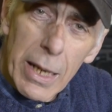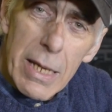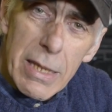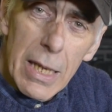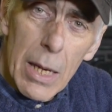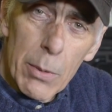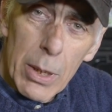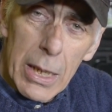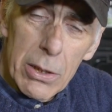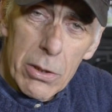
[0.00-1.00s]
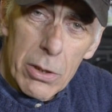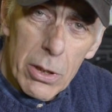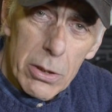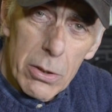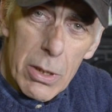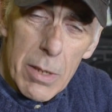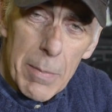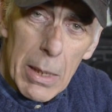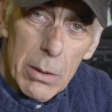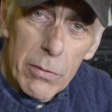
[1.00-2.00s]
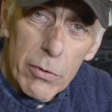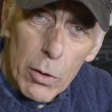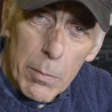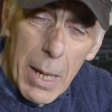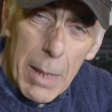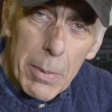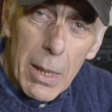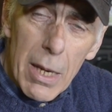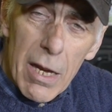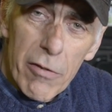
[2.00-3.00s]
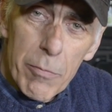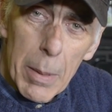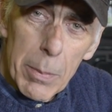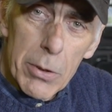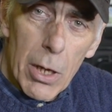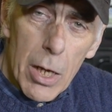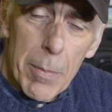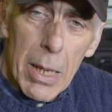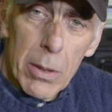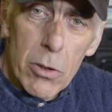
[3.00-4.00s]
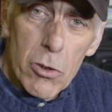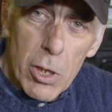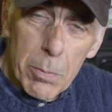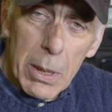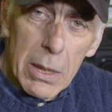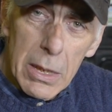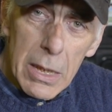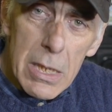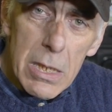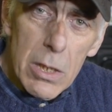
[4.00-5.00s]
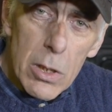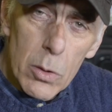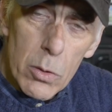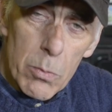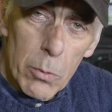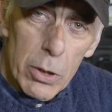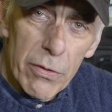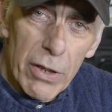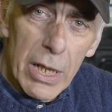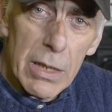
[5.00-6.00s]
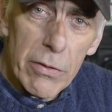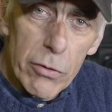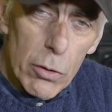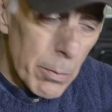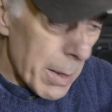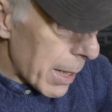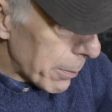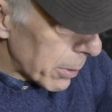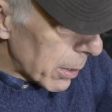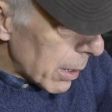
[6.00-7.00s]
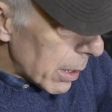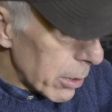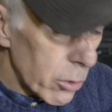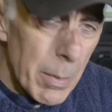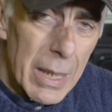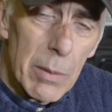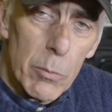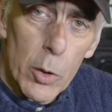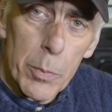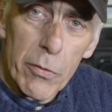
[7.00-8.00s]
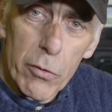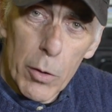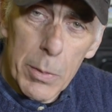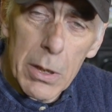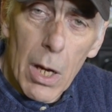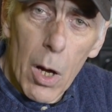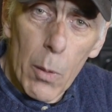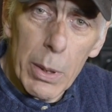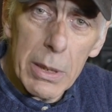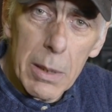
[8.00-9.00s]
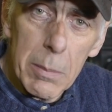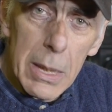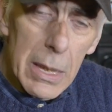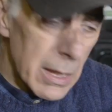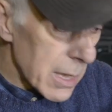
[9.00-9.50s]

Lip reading: last thing I would like to talk to you is about the fuel map. If people talk about chipping the ECU or modifying the fuel map to make it more performant, all what they mean